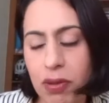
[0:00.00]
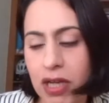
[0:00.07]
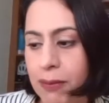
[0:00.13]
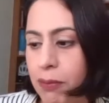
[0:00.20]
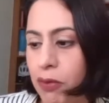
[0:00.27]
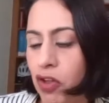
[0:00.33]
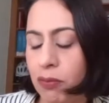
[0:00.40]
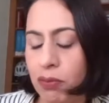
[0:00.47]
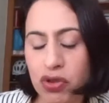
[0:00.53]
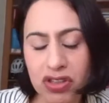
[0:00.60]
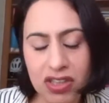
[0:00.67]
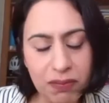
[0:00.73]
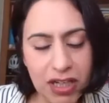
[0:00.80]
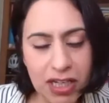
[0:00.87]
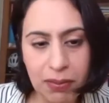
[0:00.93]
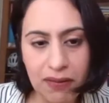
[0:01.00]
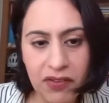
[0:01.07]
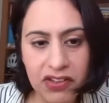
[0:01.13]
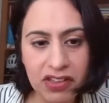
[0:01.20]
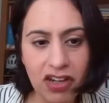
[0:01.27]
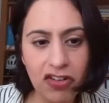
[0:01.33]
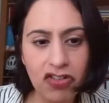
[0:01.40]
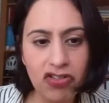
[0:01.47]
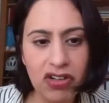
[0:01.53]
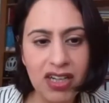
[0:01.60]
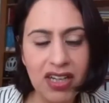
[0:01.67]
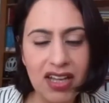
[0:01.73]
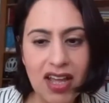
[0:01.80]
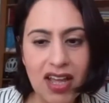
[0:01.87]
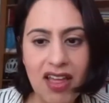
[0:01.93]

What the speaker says: people or Muslim people in this country,